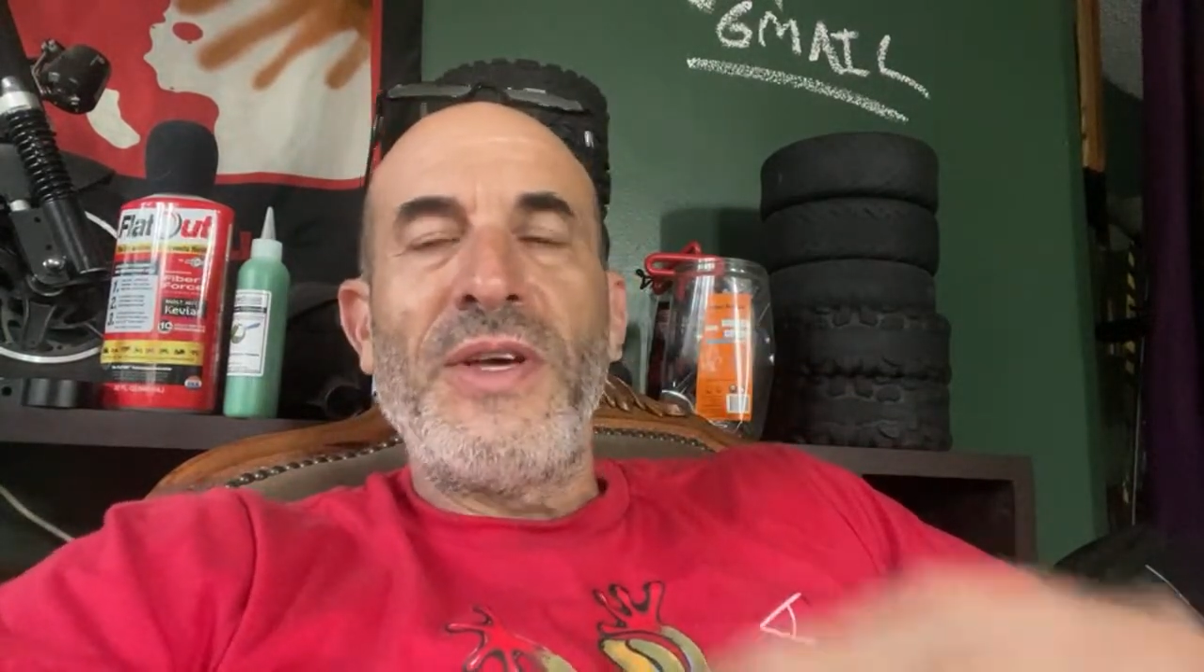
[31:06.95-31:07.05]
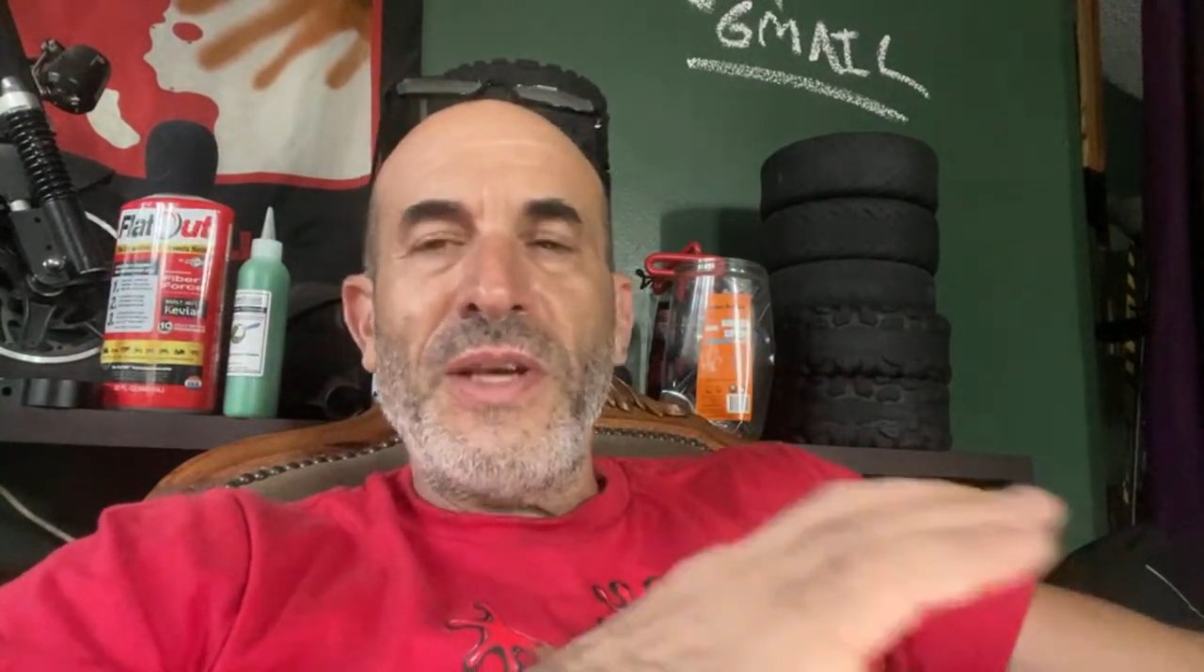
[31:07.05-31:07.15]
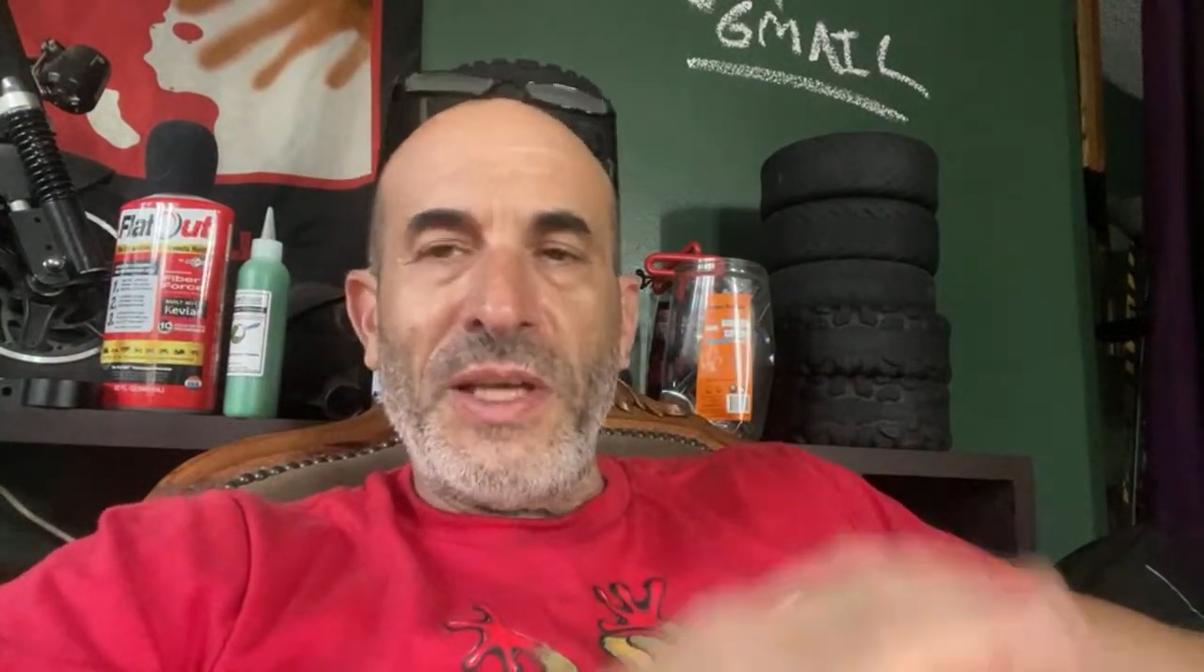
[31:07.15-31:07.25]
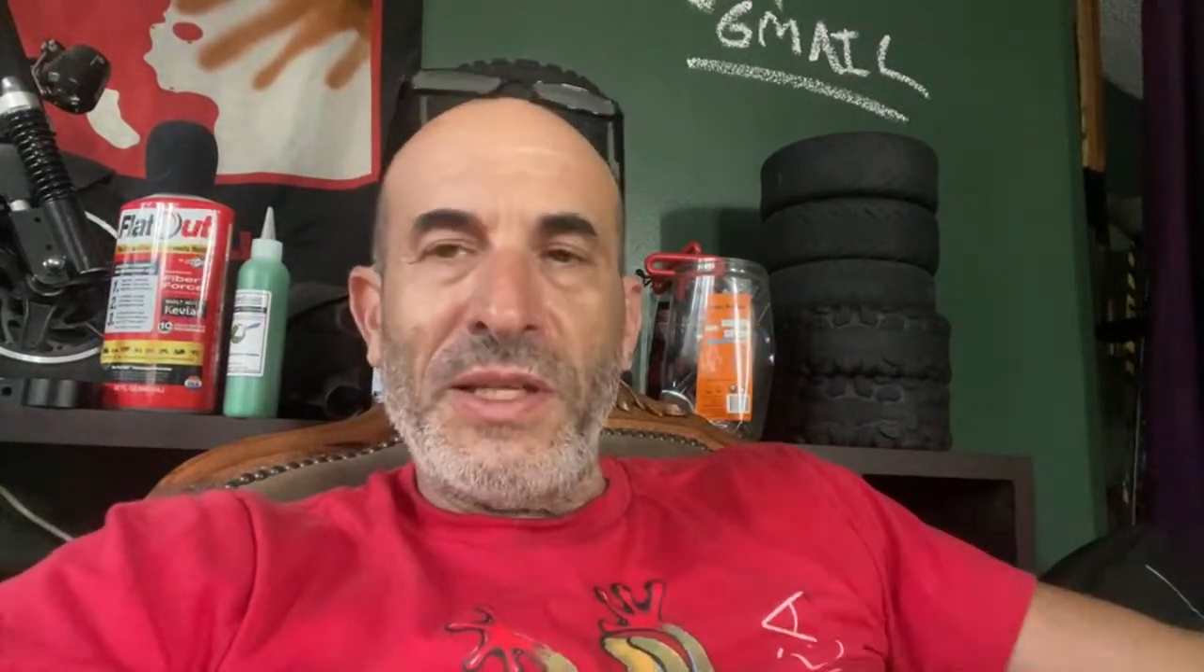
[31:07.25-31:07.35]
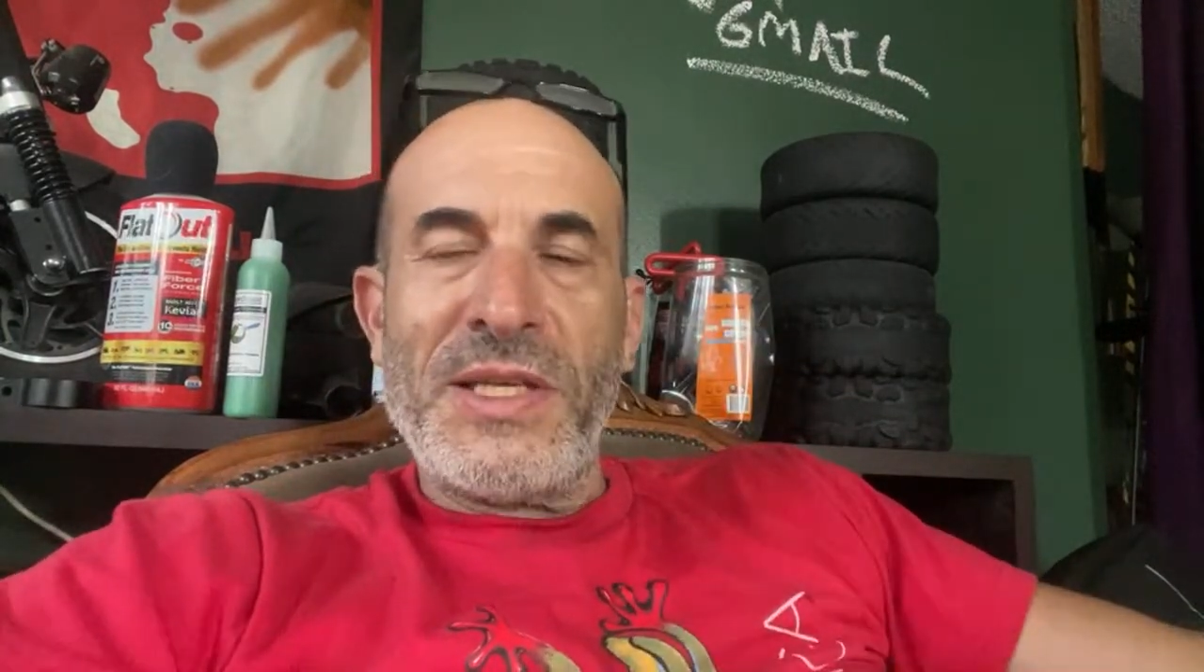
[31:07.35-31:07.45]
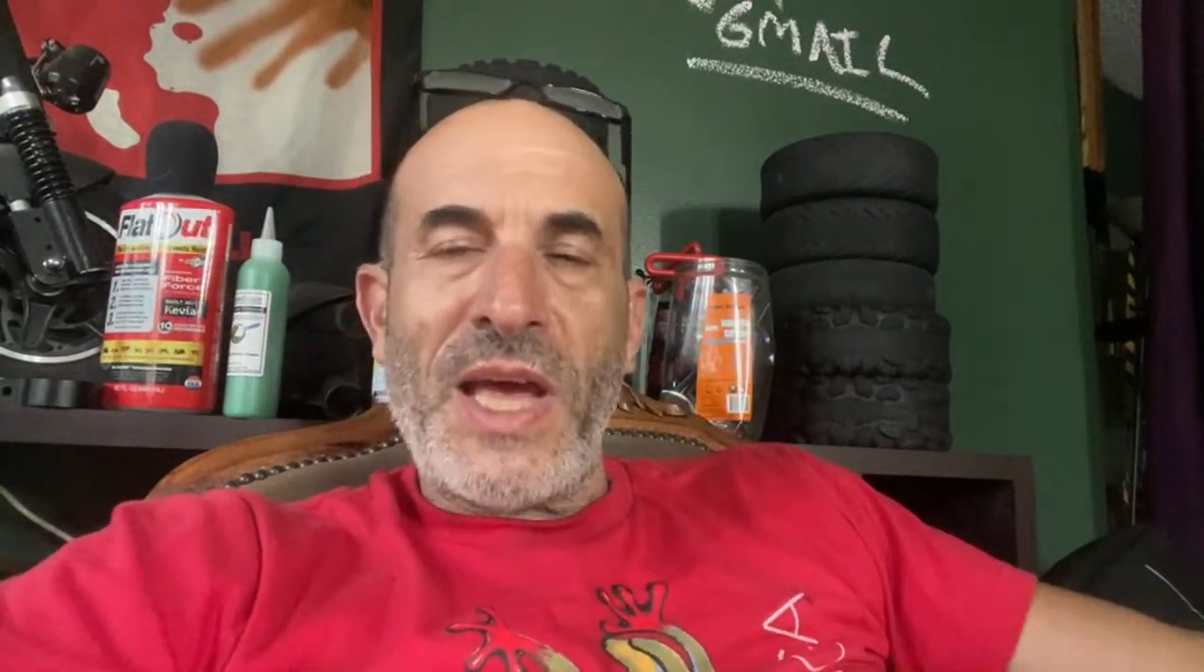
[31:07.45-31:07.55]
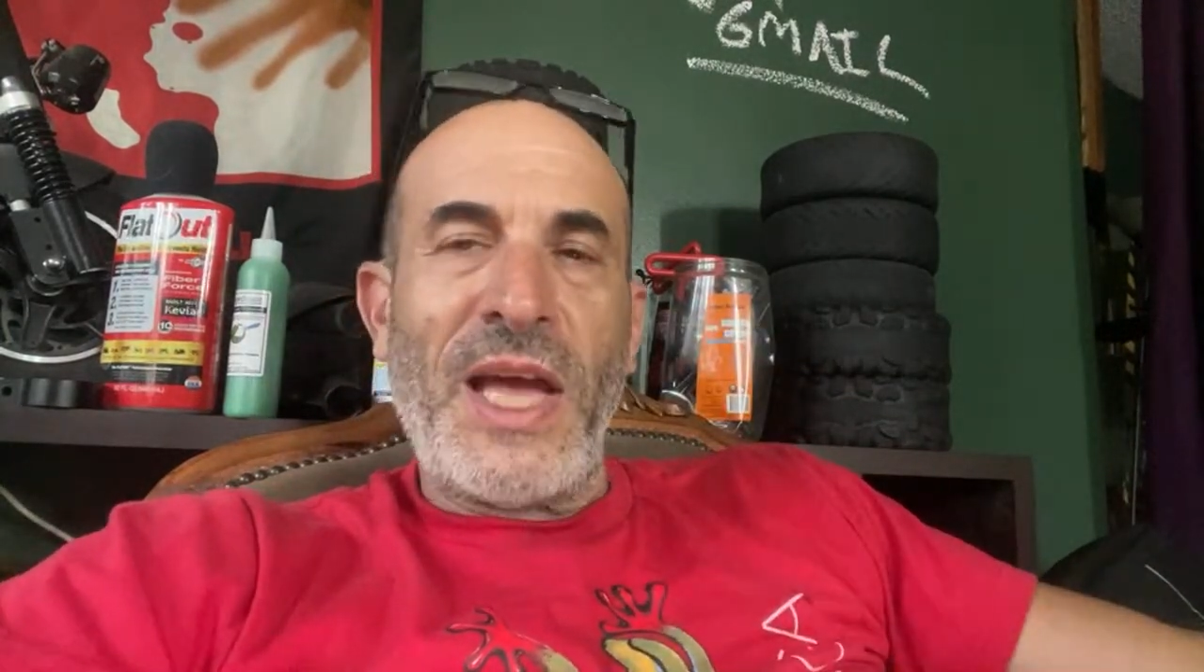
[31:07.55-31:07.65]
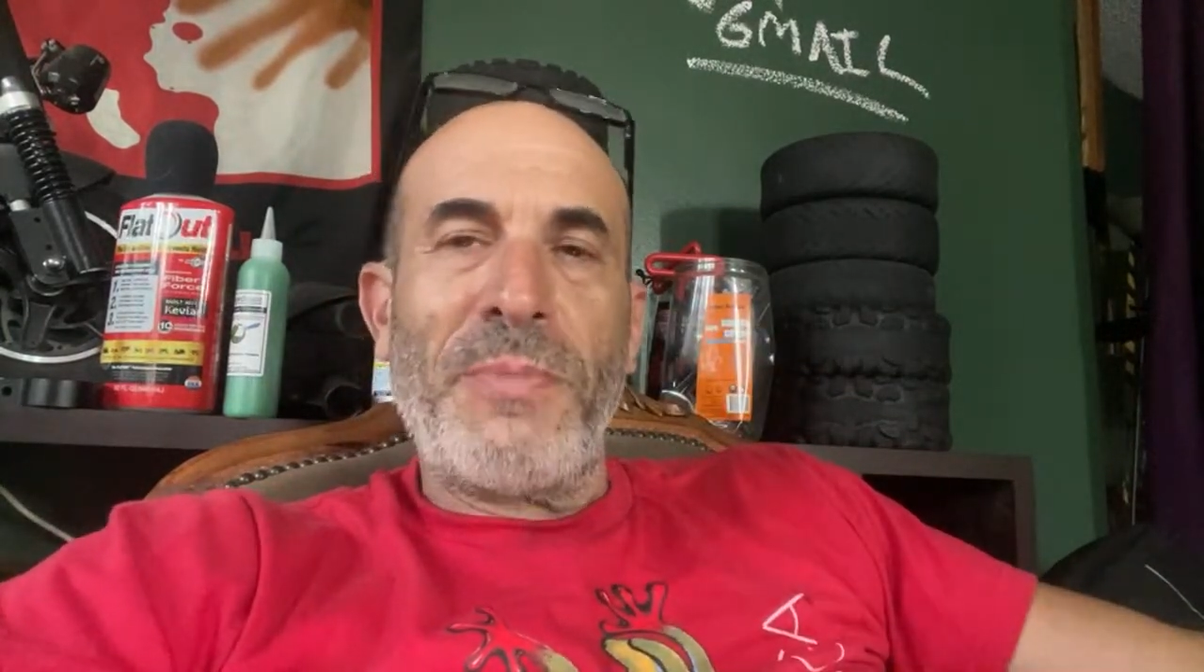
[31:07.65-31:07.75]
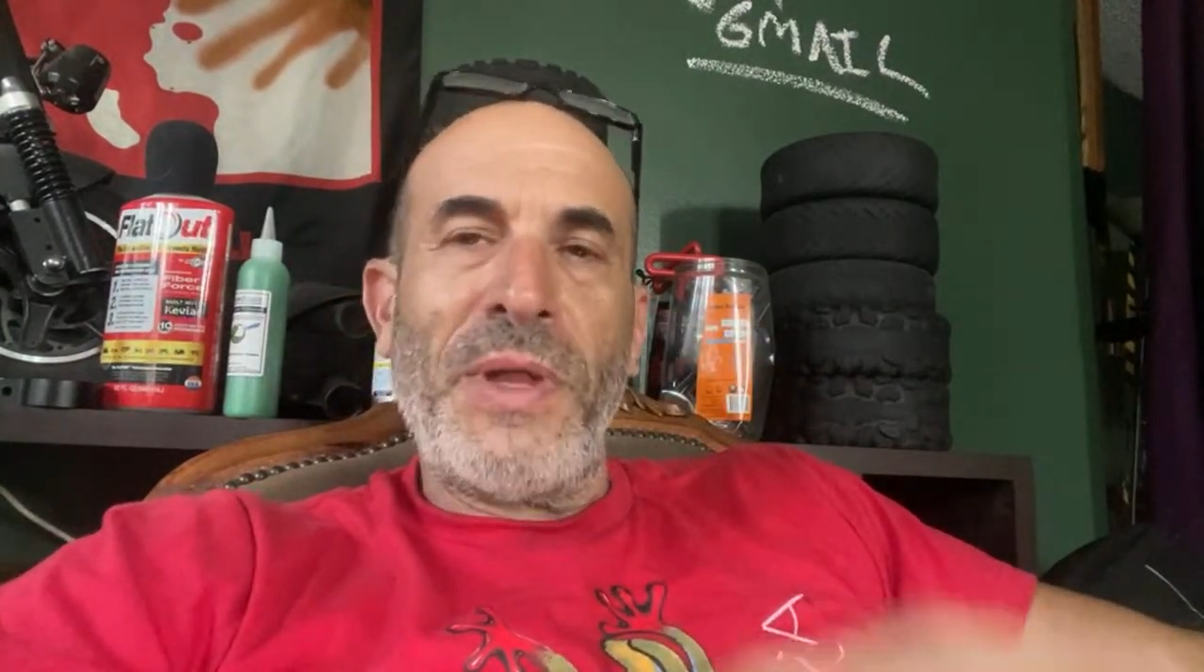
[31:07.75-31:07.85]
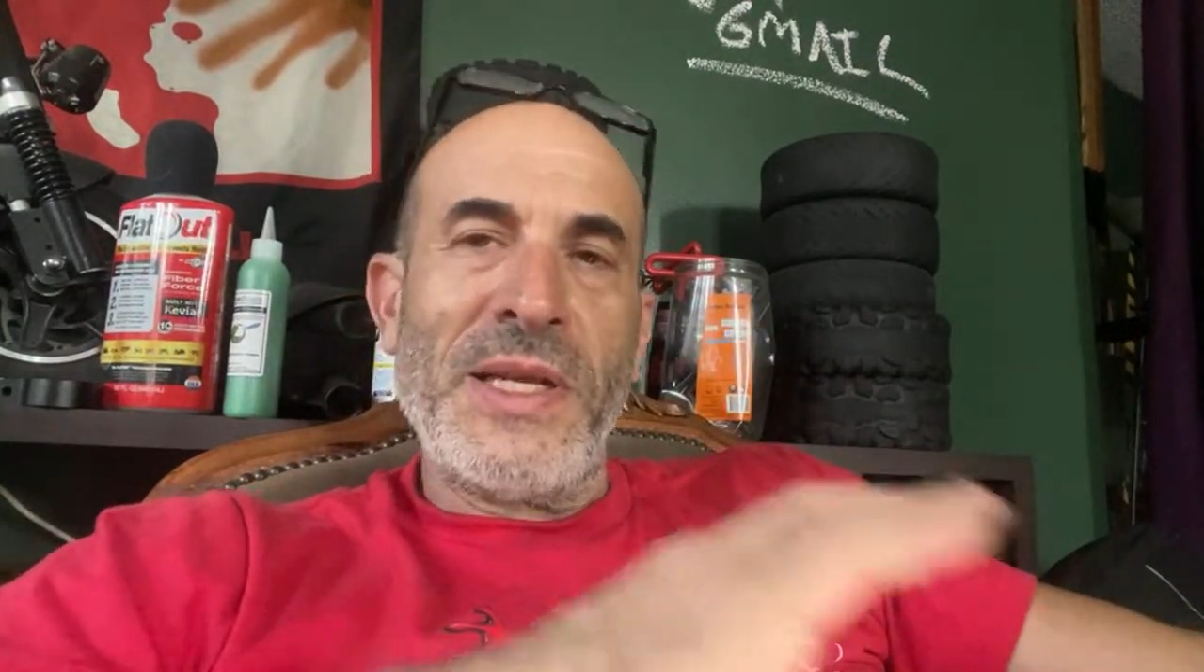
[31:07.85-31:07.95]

in the tank by the